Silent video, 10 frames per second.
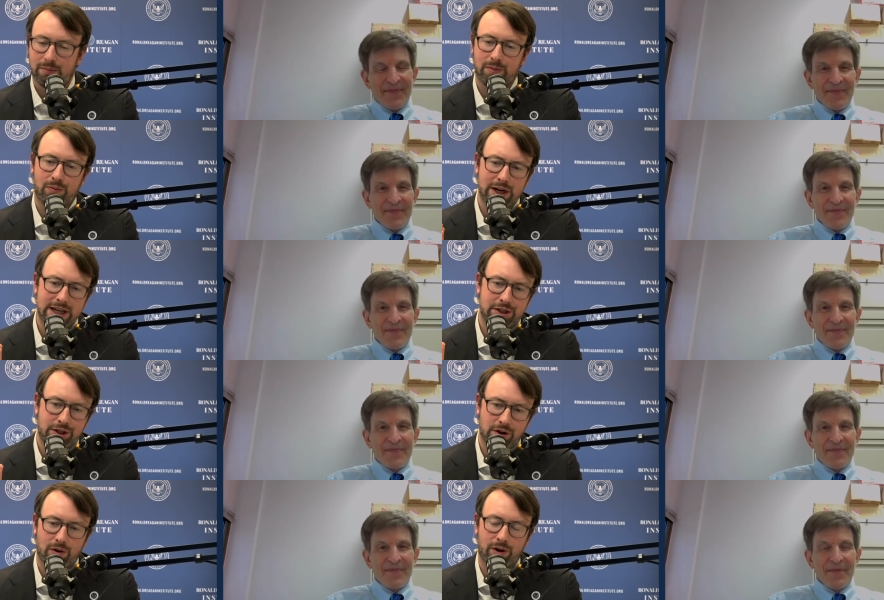Speaker 1: what is
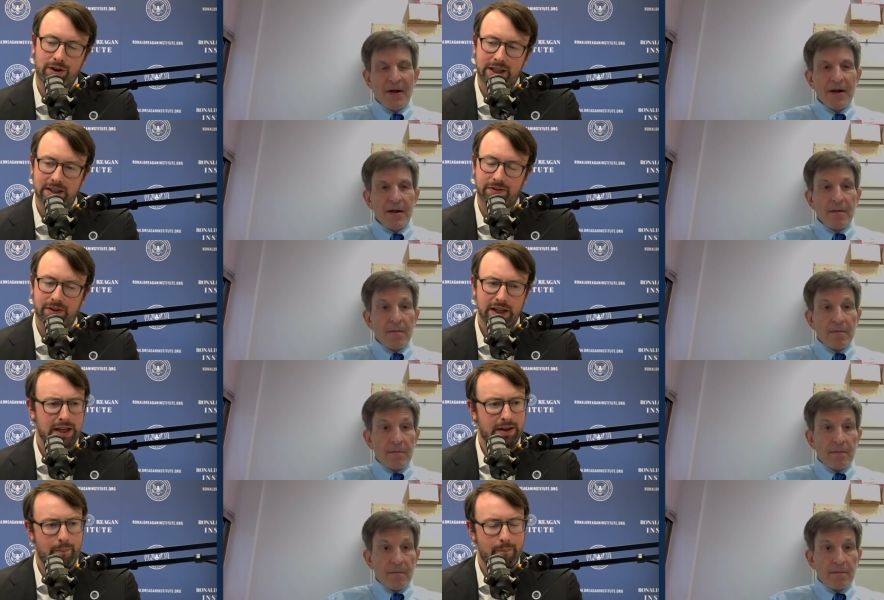your kind of
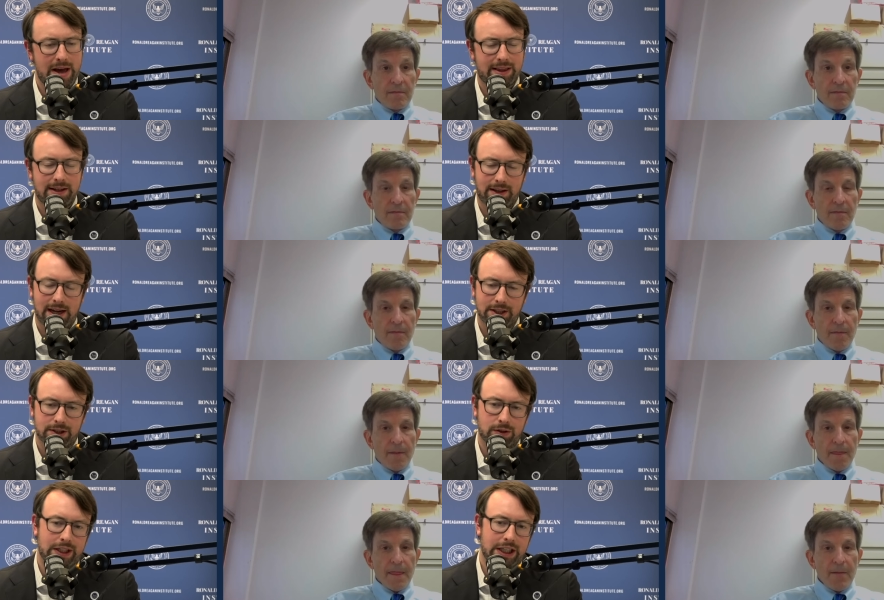
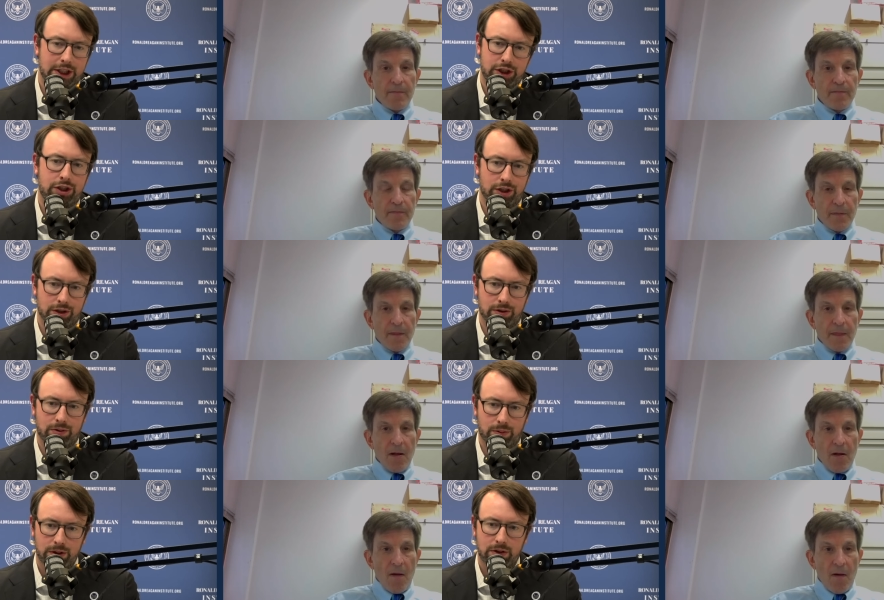methodological issue
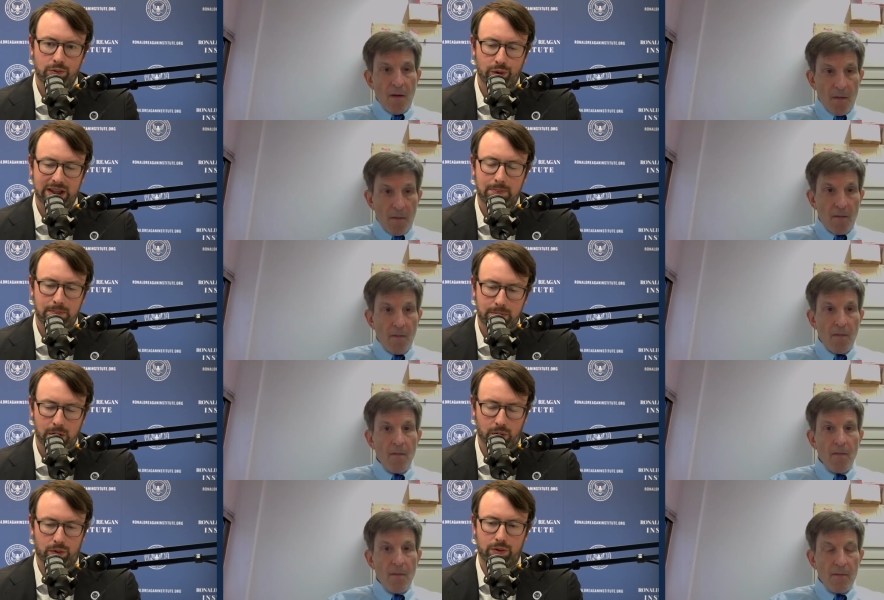with
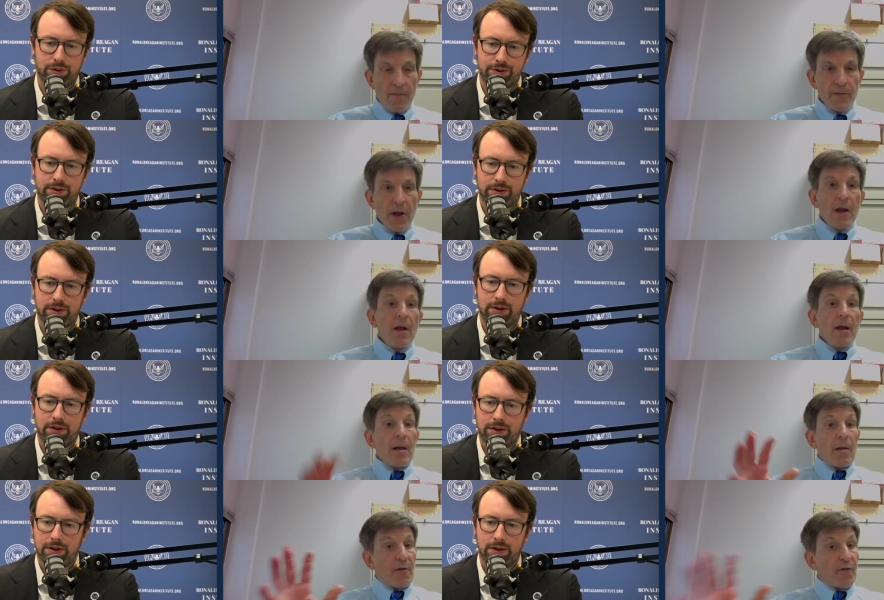polls?
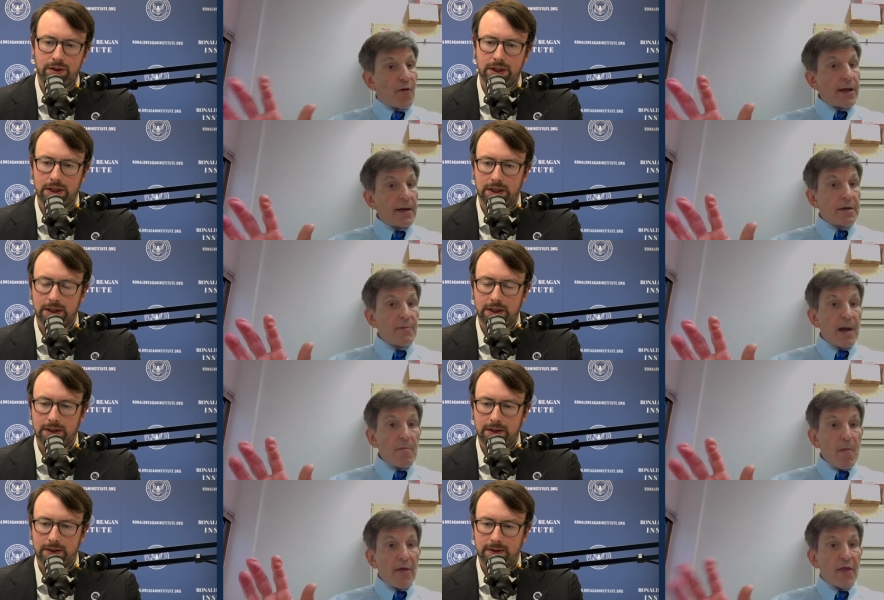
Speaker 2: Before I get to my
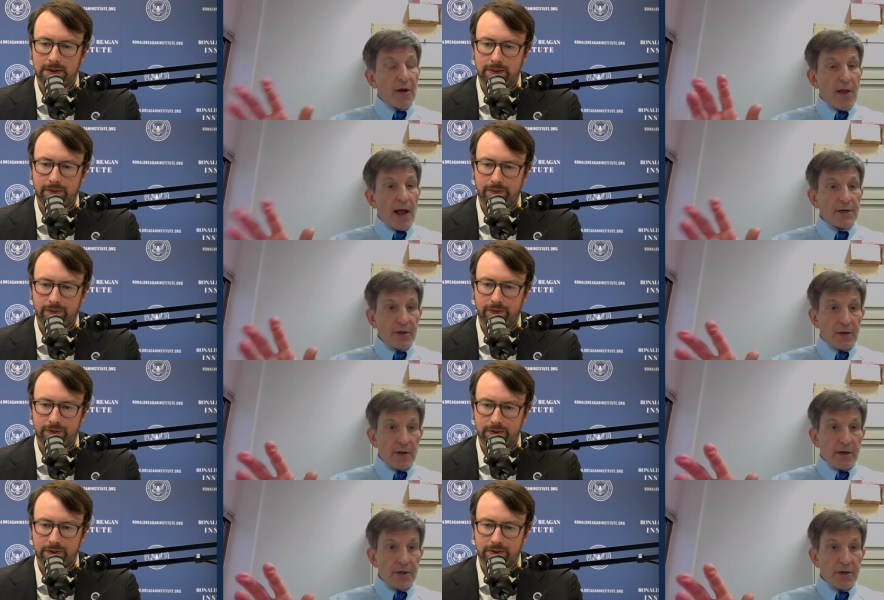methodological
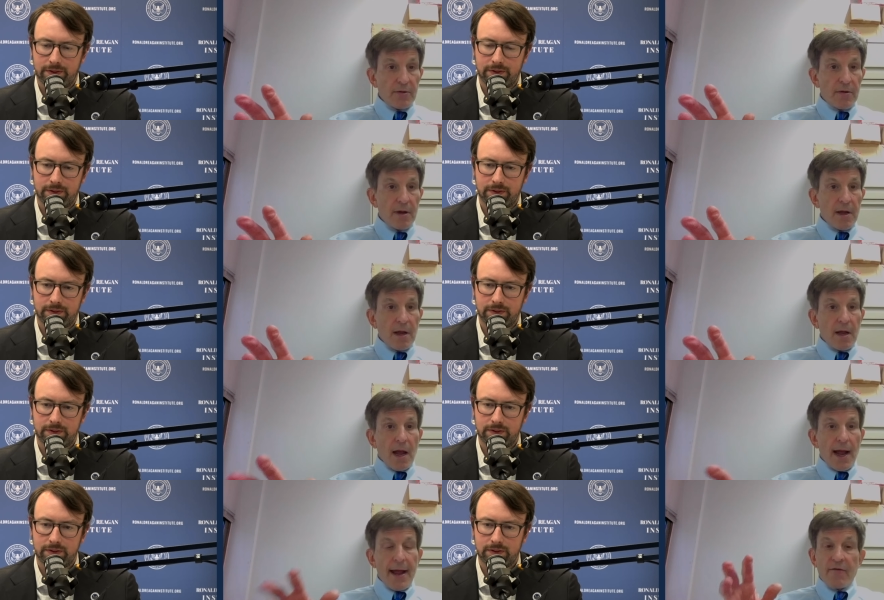issue,
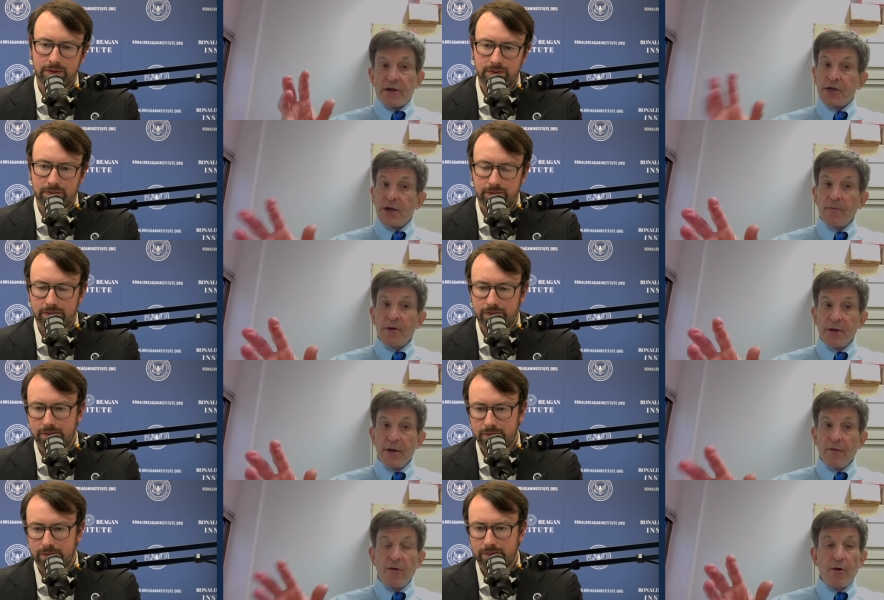I have a
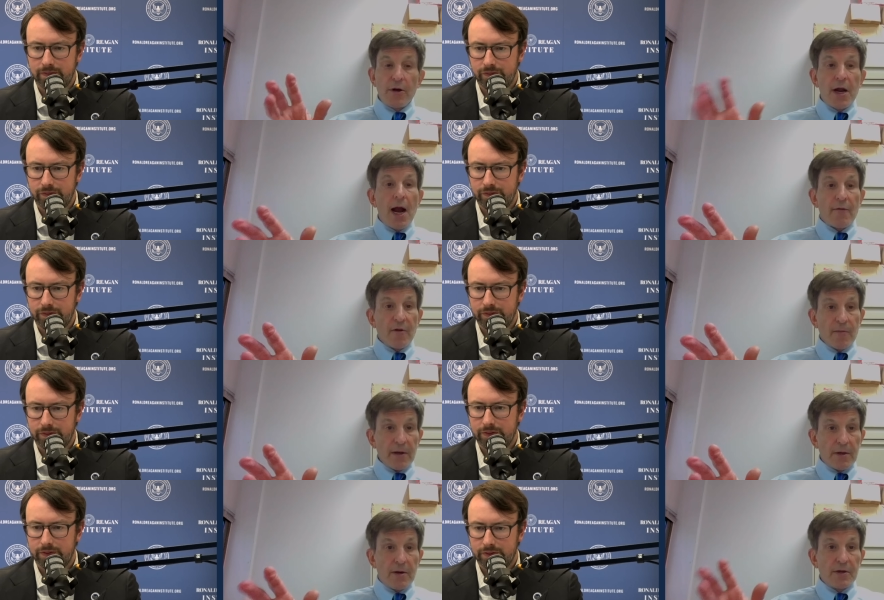substantive good
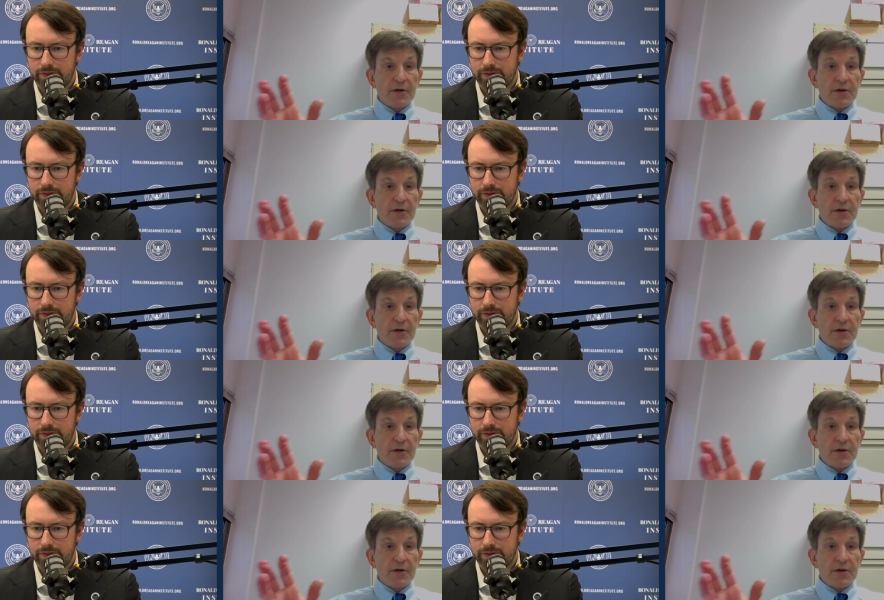government, good